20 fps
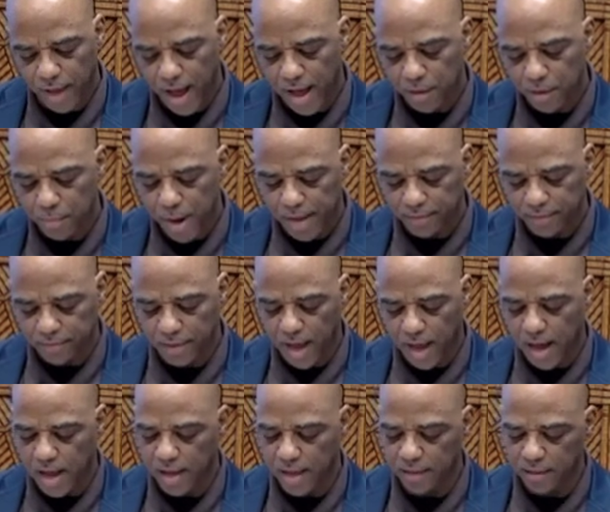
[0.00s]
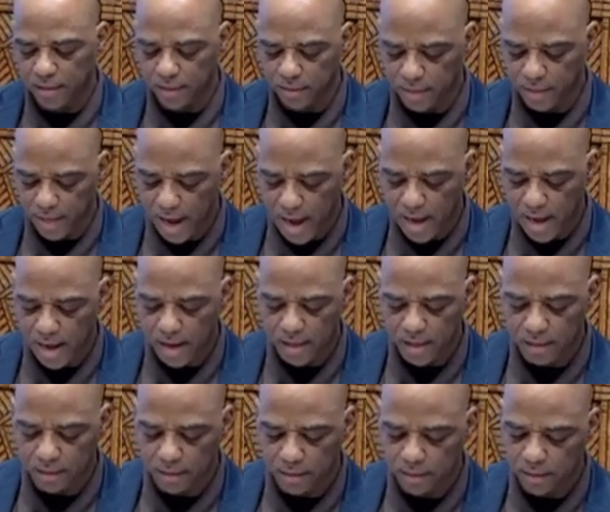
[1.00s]
by side in the
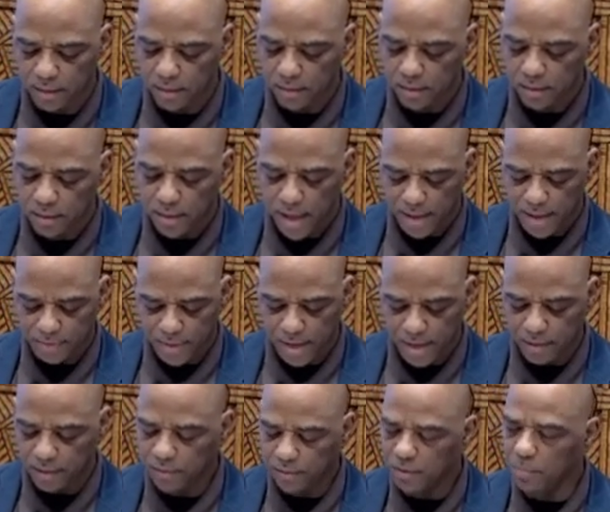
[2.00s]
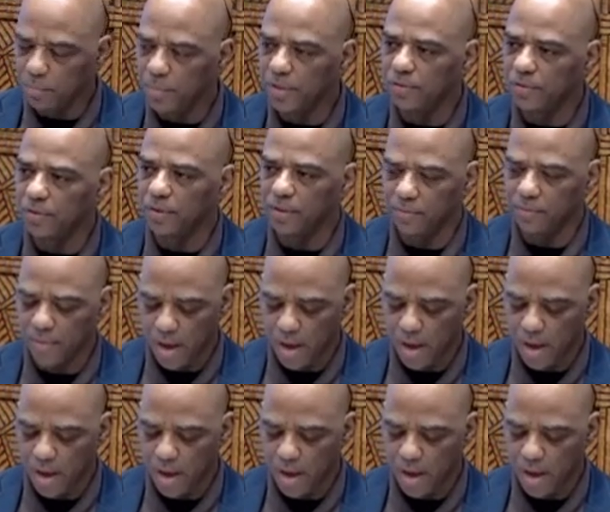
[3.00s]
aisle at that intermission of our